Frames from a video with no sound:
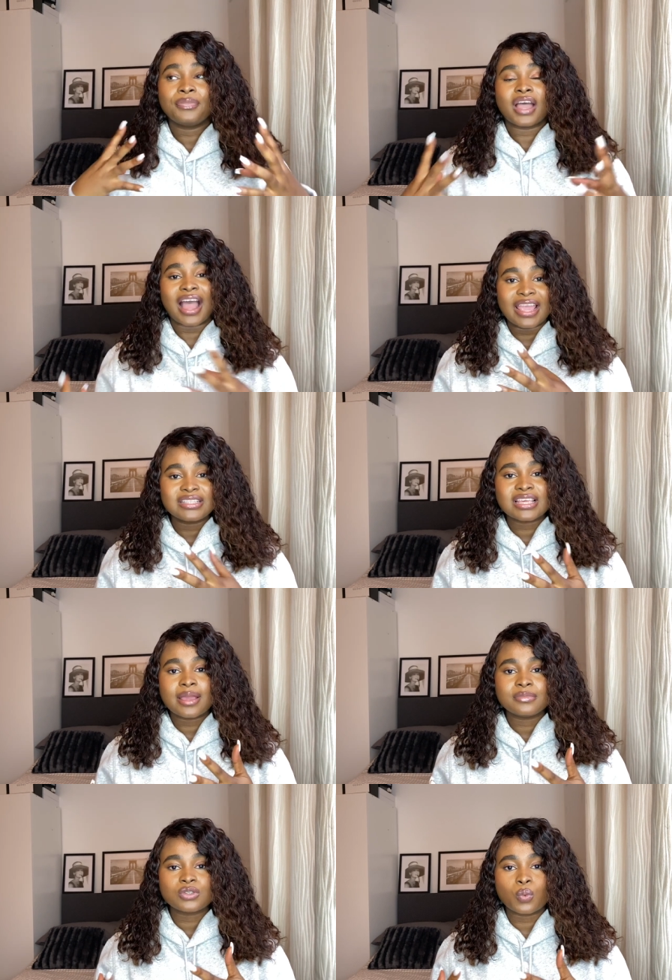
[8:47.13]

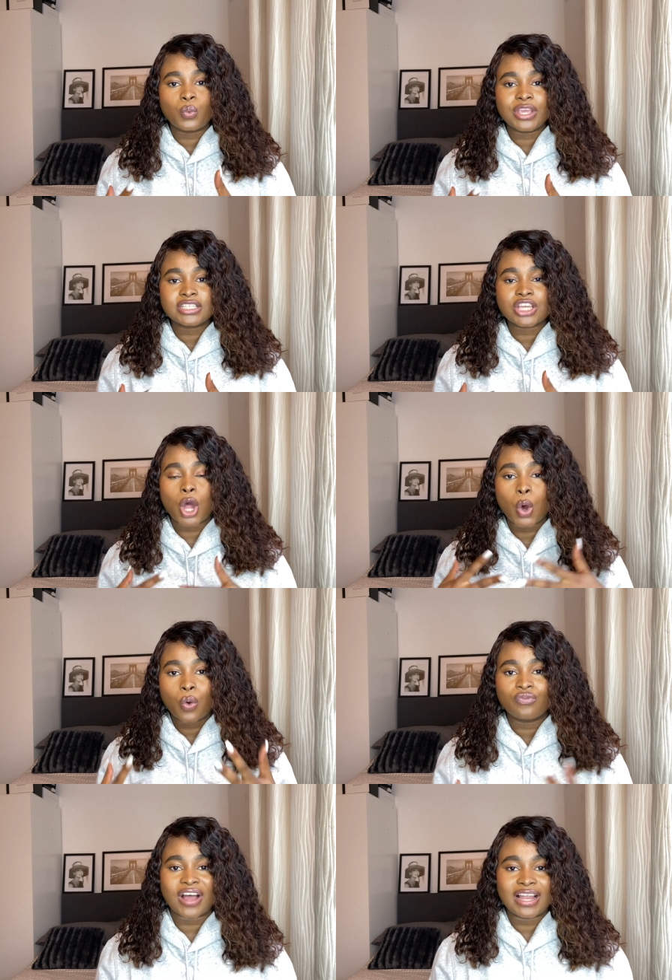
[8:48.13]
items which
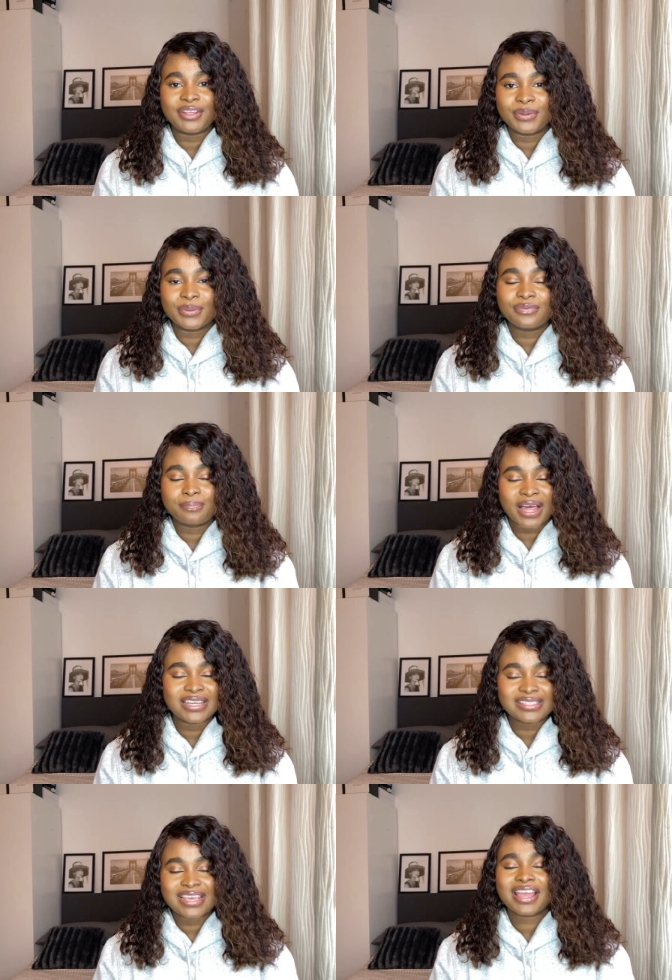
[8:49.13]
hold value.
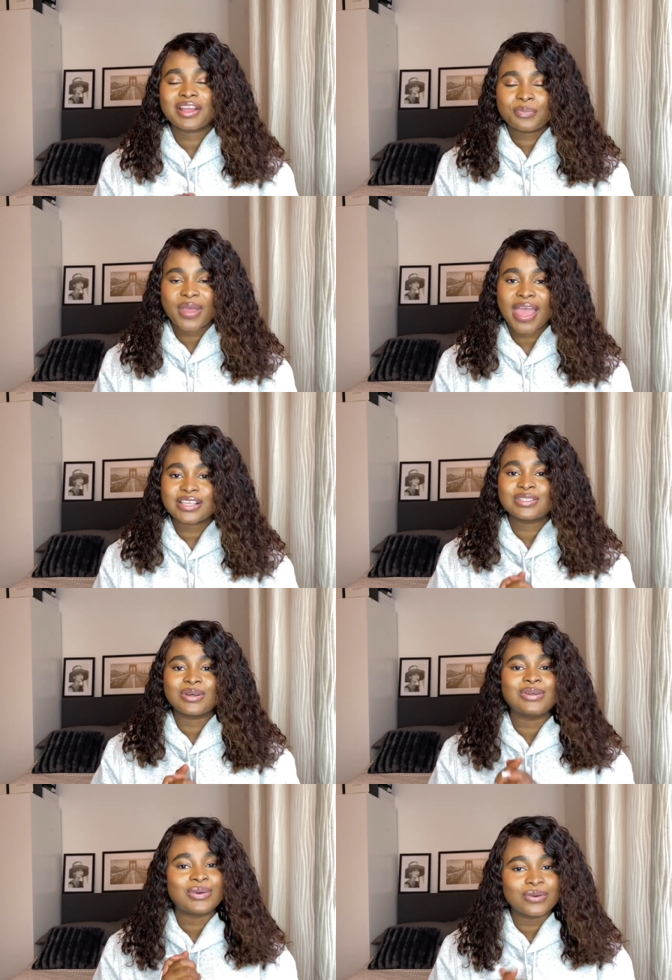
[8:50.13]
Balenciaga bags
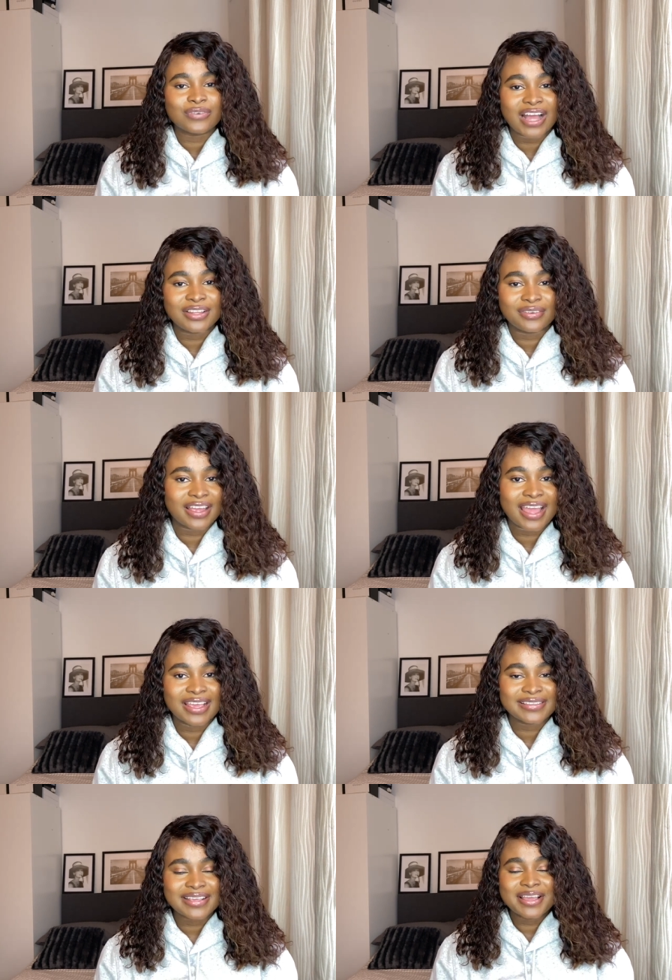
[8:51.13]
don't hold value,
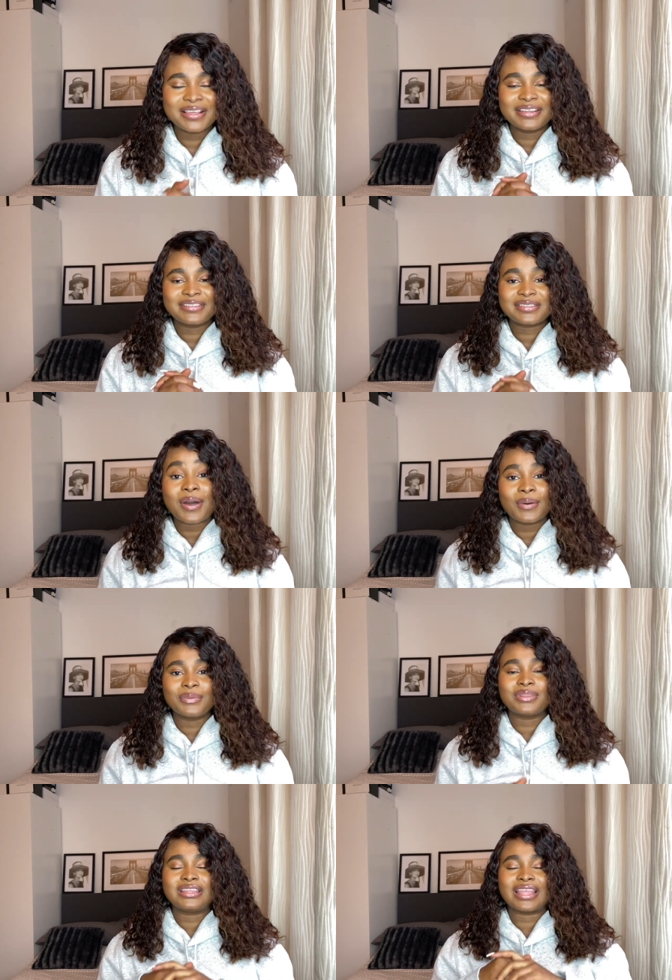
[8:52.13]
guys.
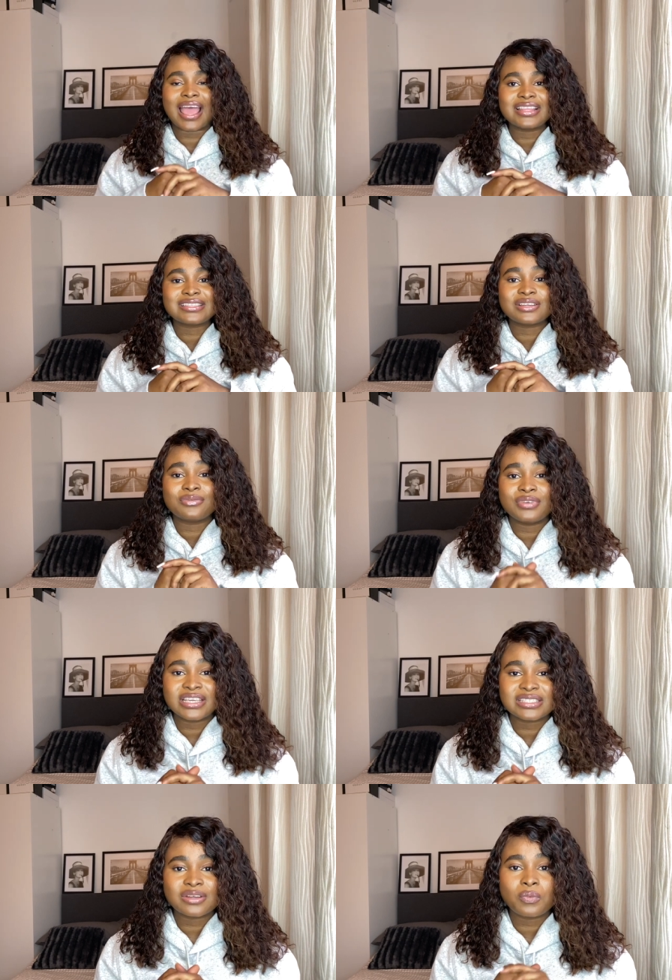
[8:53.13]
So that's the
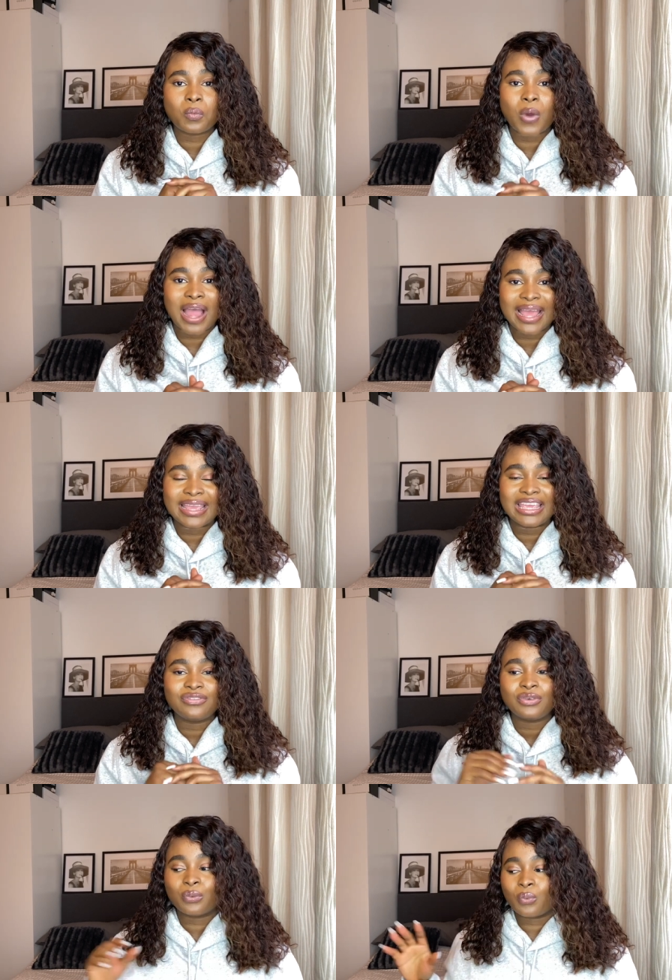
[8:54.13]
reason why
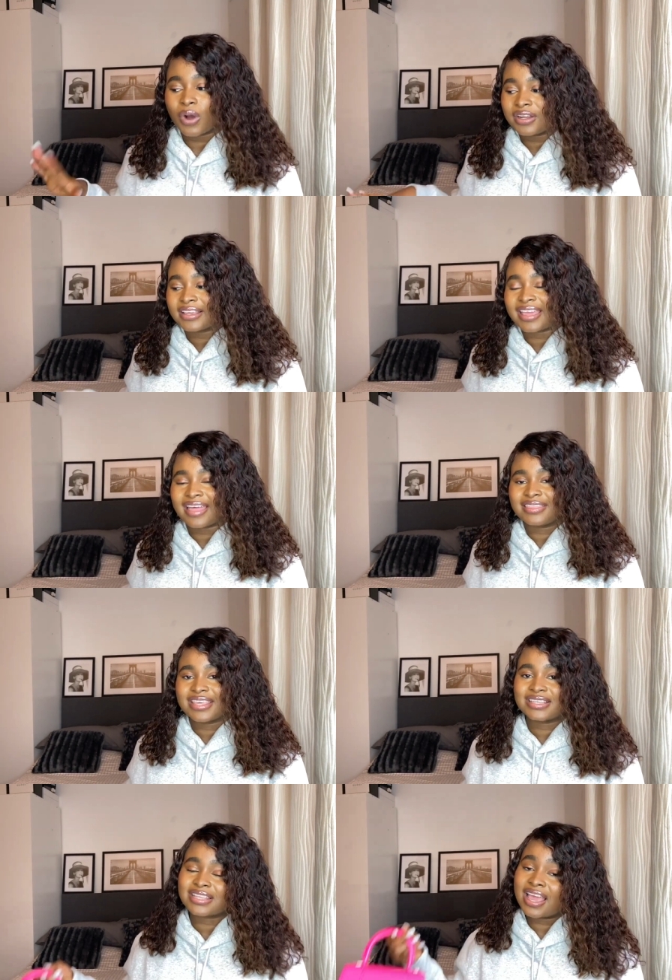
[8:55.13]
if you want to get
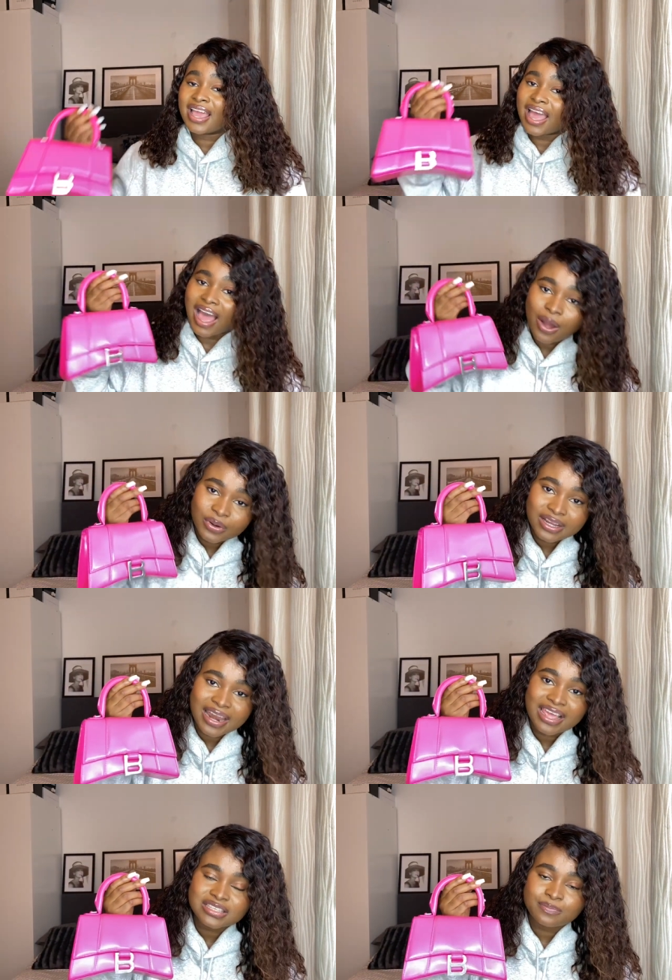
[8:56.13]
this
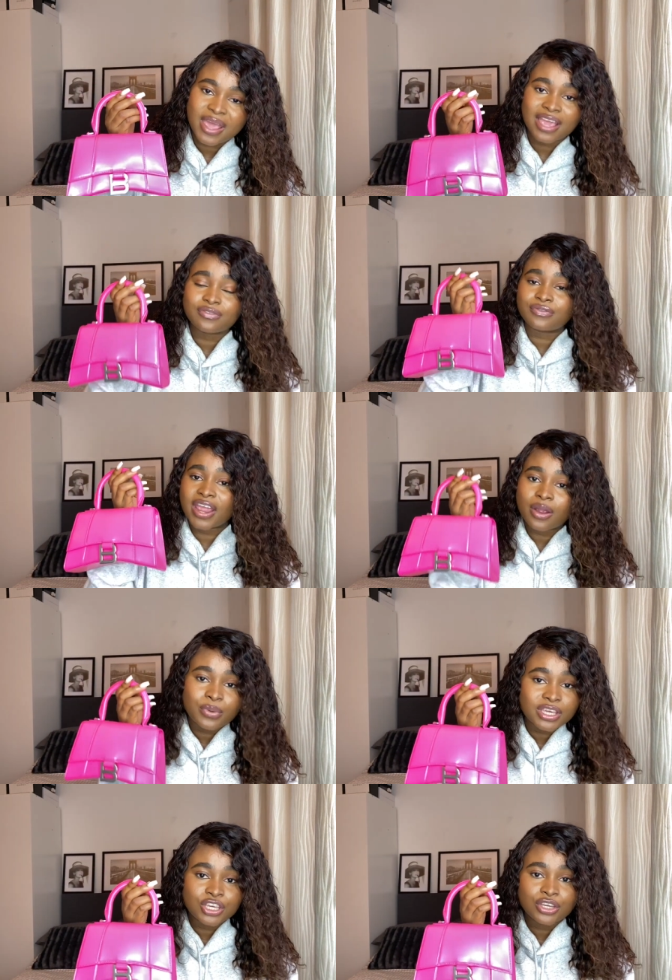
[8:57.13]
hourglass bag,
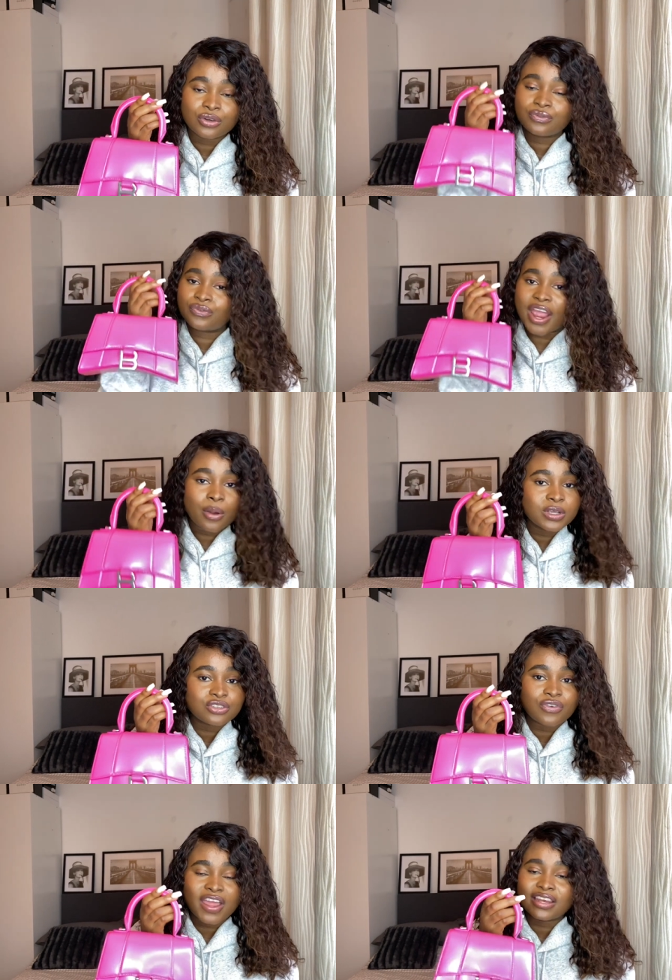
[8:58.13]
very cute, very
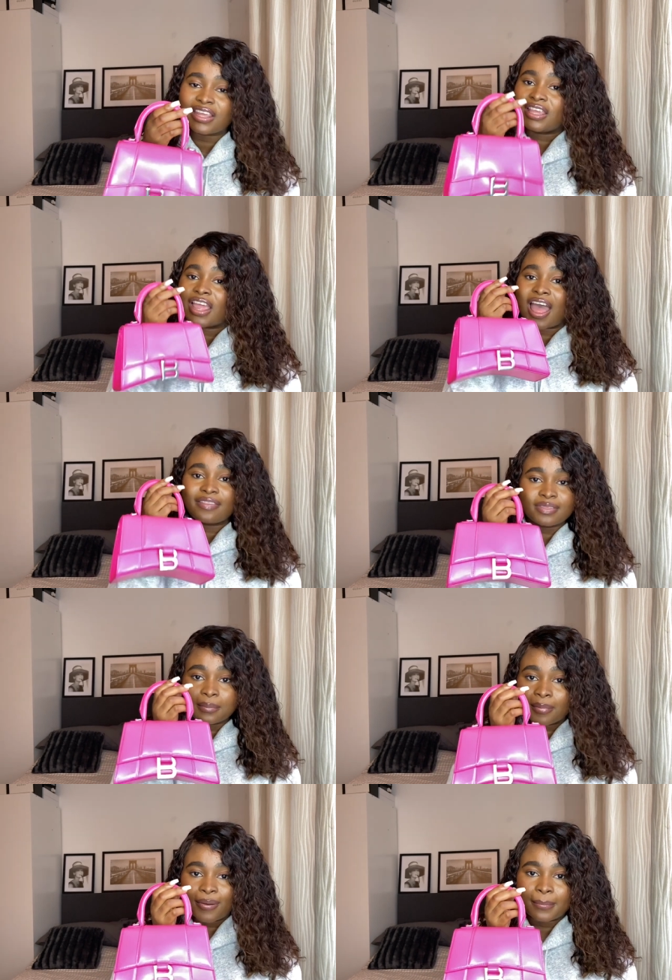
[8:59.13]
trendy at the
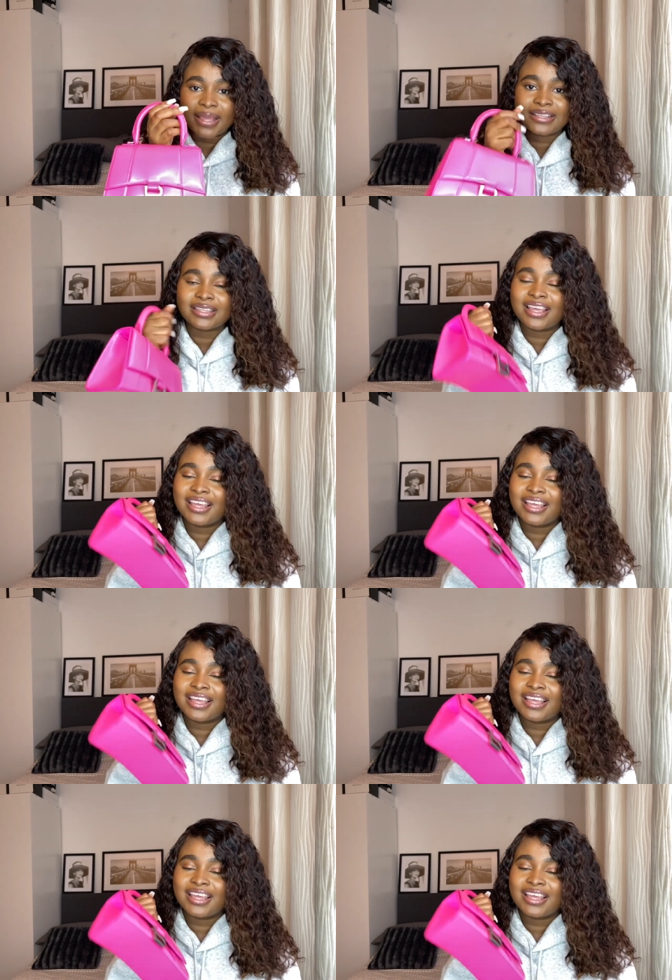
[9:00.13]
moment,